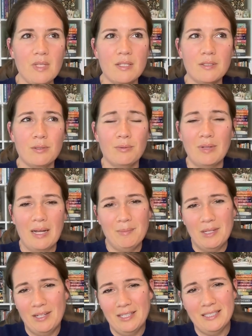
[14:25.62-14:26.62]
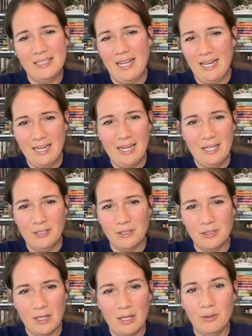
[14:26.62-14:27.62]
So, I mean, honestly, any
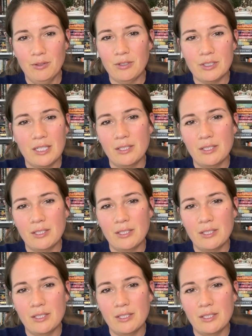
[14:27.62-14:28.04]
age. I know there's high